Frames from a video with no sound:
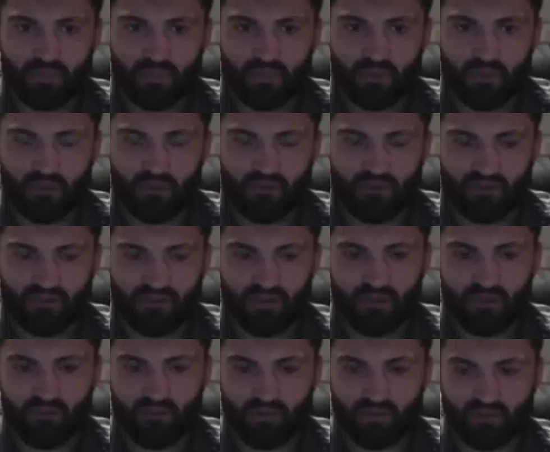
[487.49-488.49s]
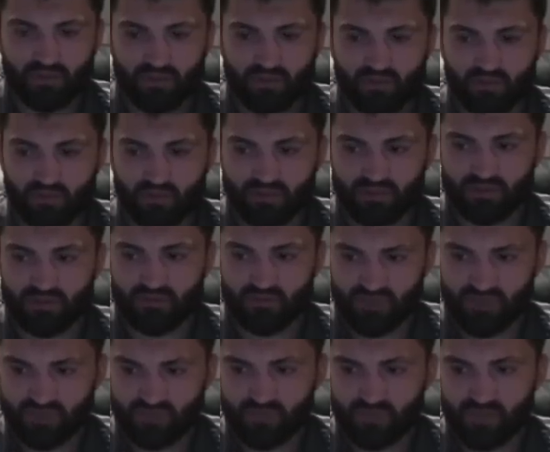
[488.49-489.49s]
every single person who was
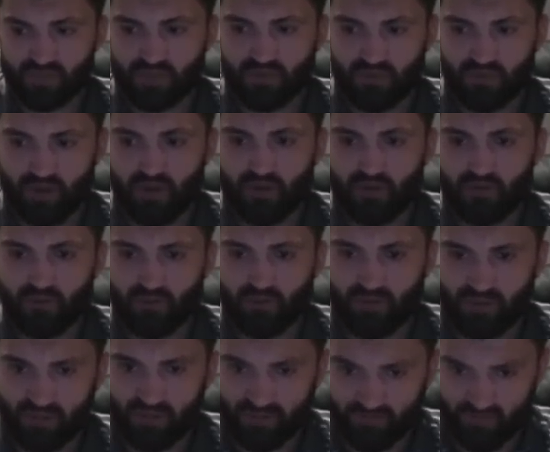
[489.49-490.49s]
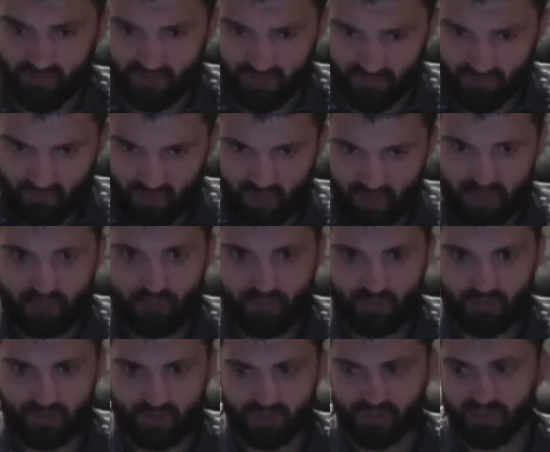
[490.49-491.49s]
with me, around me, it was right
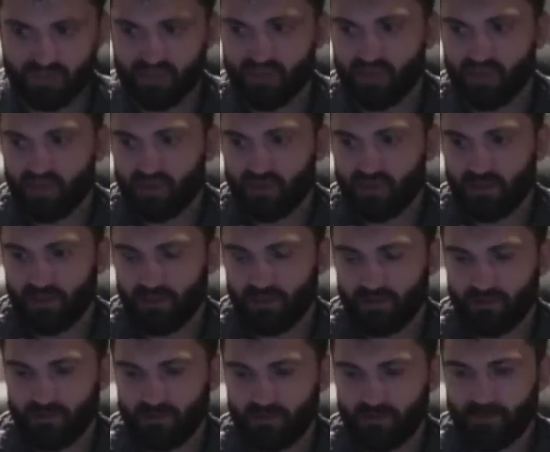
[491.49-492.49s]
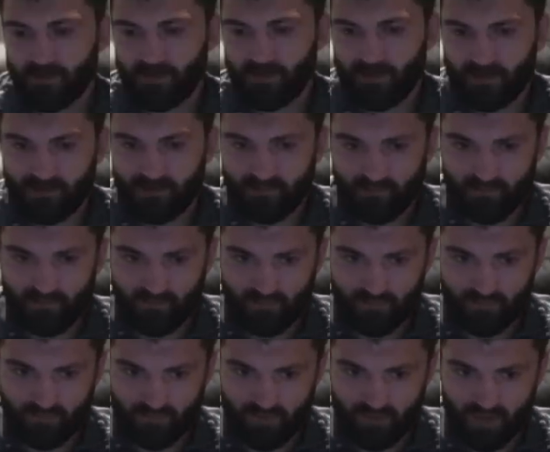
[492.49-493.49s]
person, and
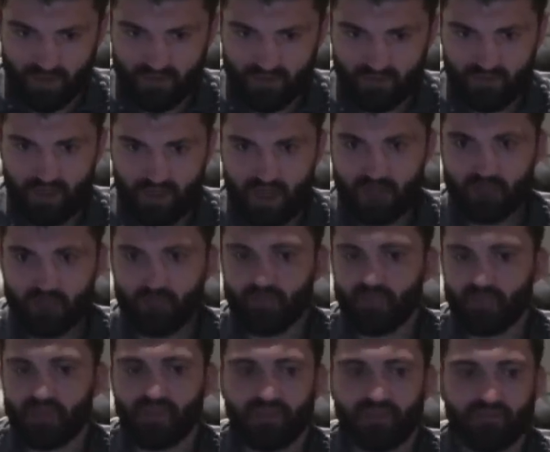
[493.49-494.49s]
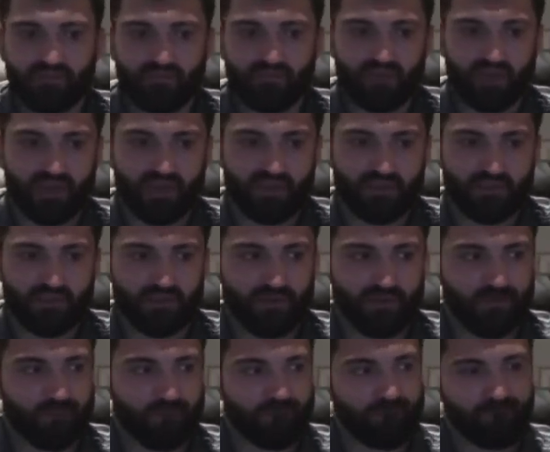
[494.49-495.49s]
right game plan, right
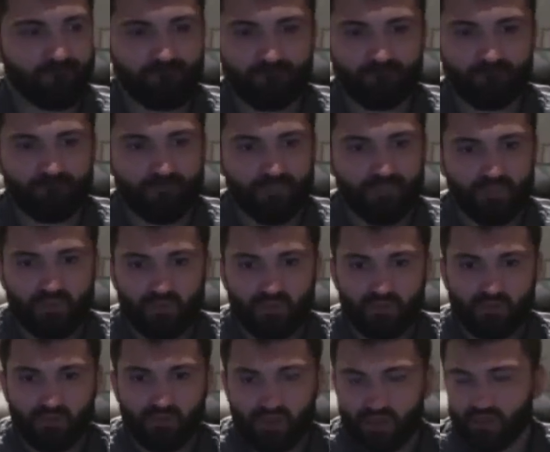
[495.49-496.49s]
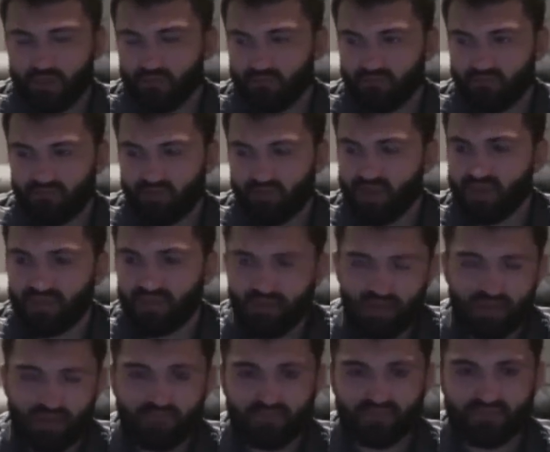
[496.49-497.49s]
right
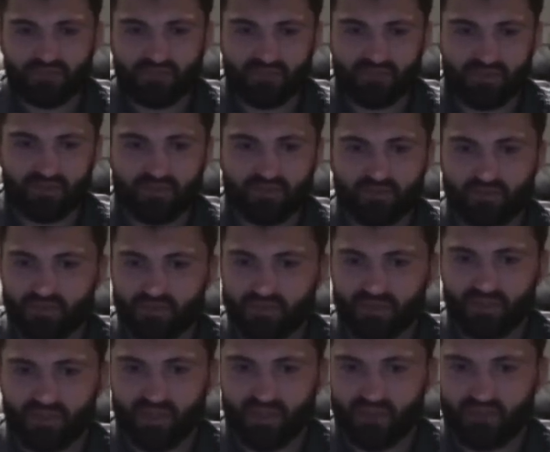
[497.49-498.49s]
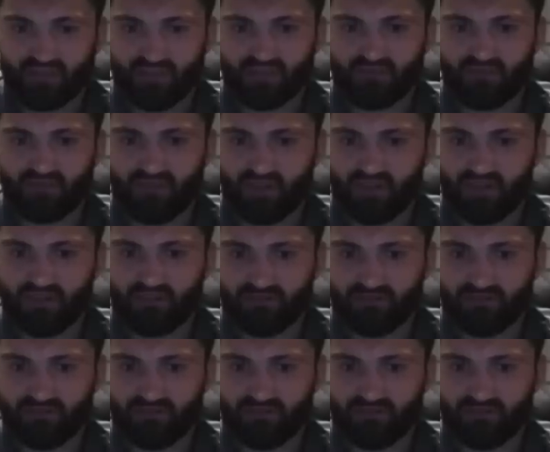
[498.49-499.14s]
atmosphere. You know, it's like everything fine.